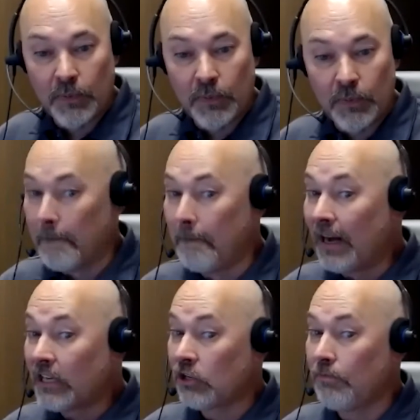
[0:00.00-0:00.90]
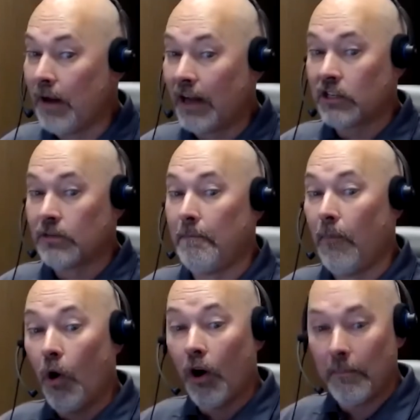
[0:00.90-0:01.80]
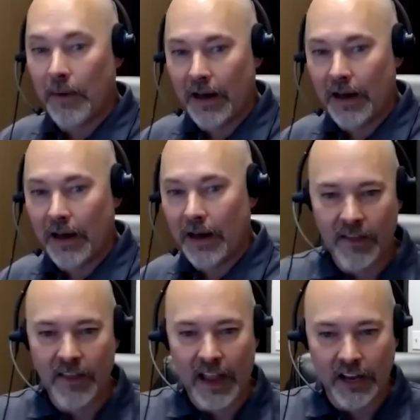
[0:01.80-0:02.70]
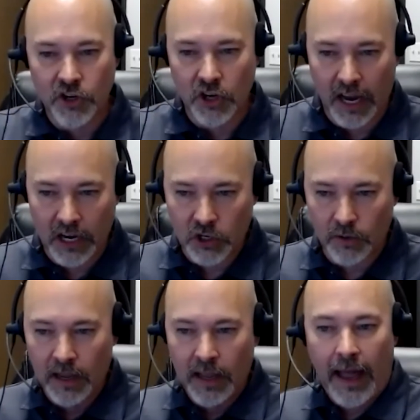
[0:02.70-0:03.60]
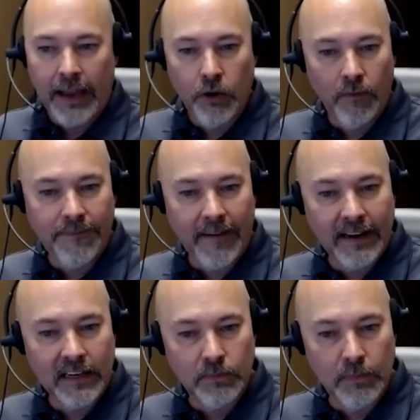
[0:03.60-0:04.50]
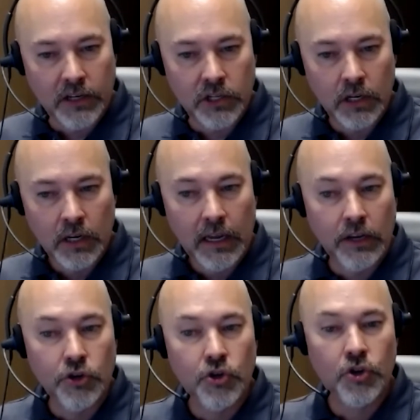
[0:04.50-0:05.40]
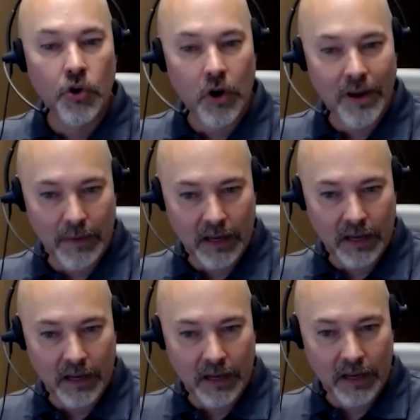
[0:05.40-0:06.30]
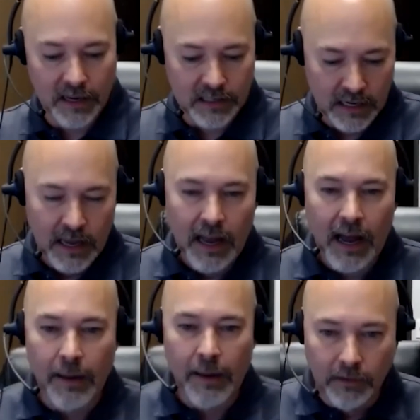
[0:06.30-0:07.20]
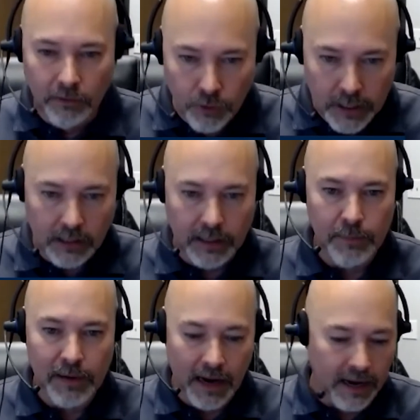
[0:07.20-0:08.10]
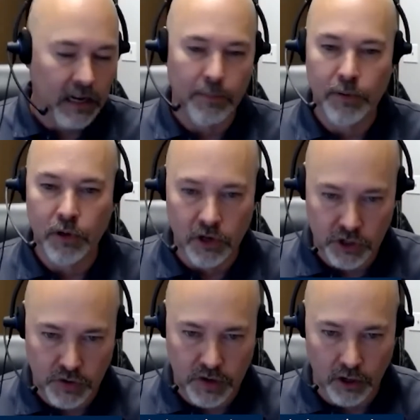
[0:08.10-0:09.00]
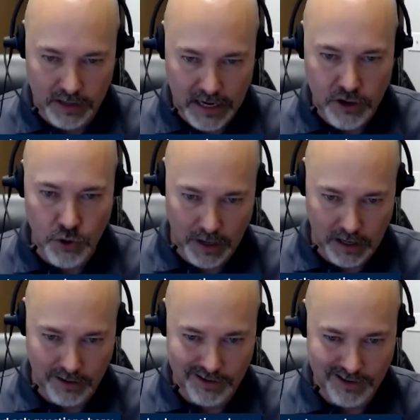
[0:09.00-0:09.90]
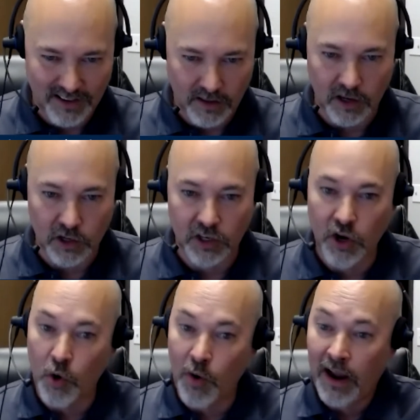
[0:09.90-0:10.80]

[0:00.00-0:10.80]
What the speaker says: make much, much more money than the education. I don't find as much enjoyment because I'm really behind a computer screen all day doing it. There's no